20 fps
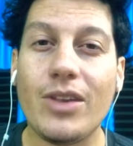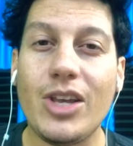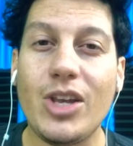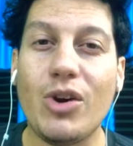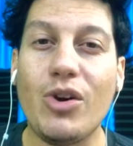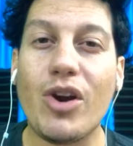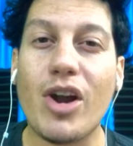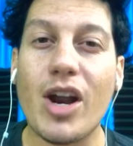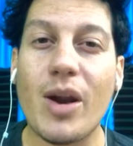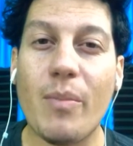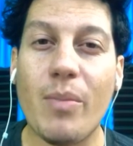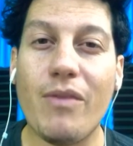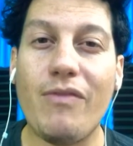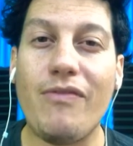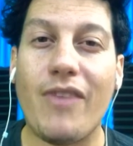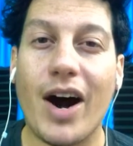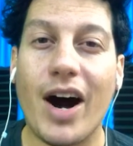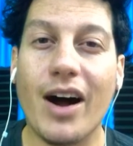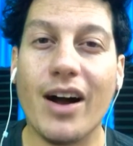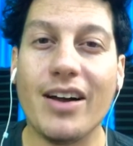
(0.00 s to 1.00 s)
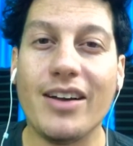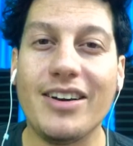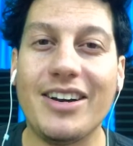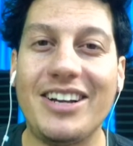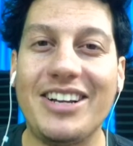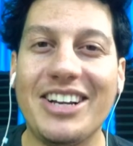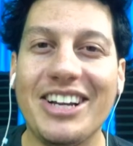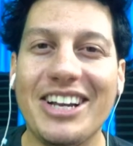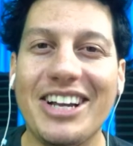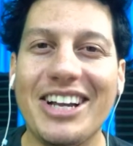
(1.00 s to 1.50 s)
You're gonna be fine.
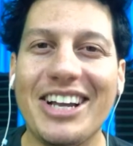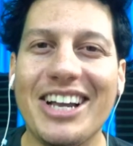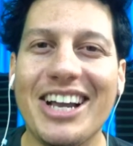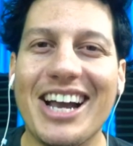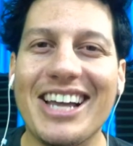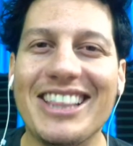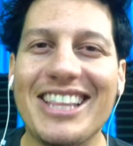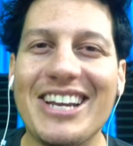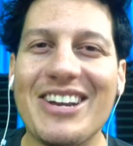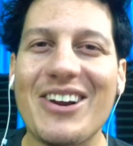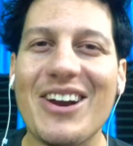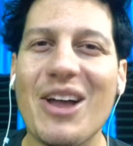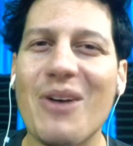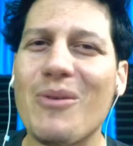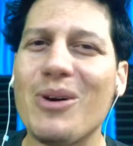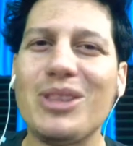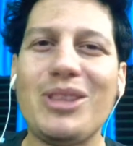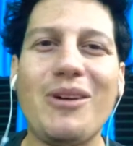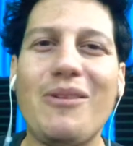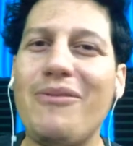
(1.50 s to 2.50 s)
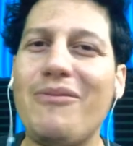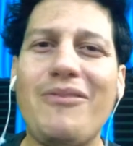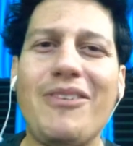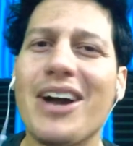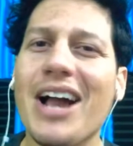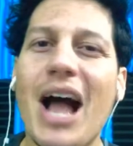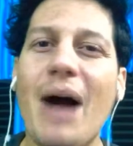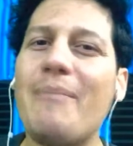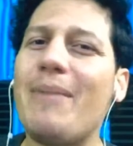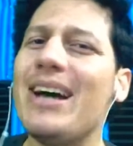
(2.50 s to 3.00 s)
And then you're like, what the?
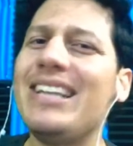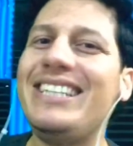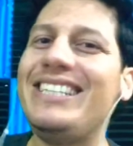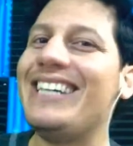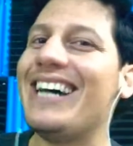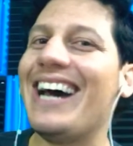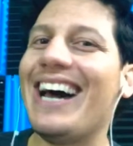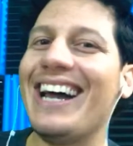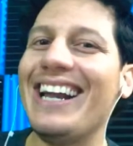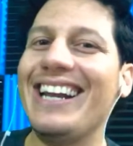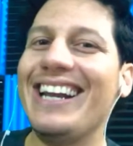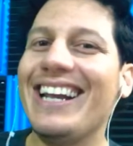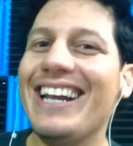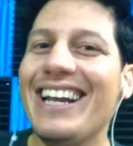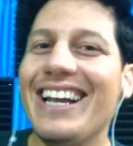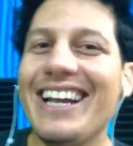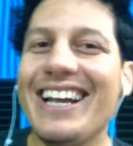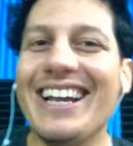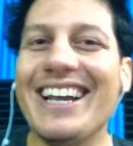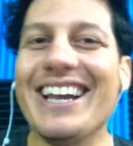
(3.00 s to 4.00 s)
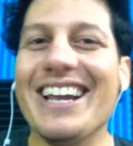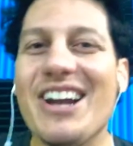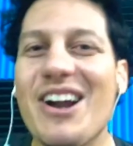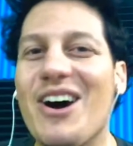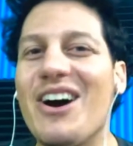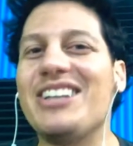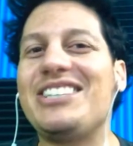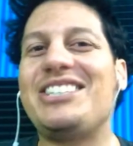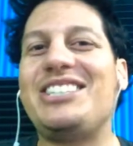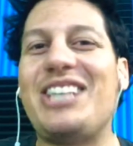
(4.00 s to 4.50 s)
Am I dead? You
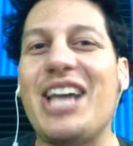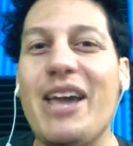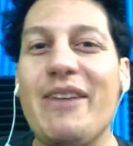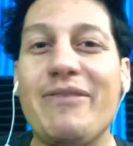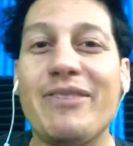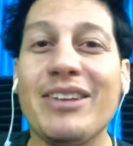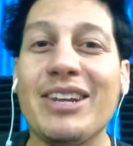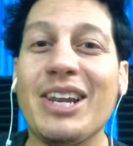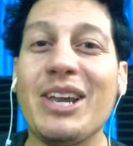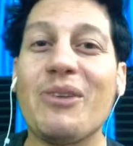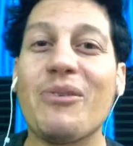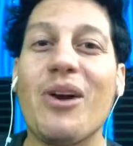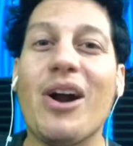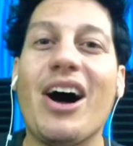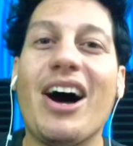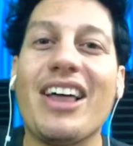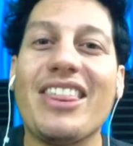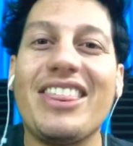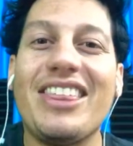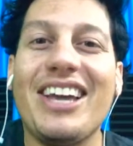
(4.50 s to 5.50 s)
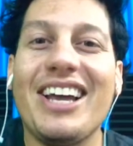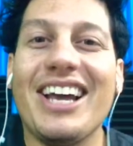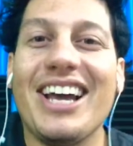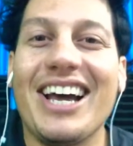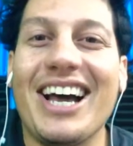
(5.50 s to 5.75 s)
know, it's David Lee Roth.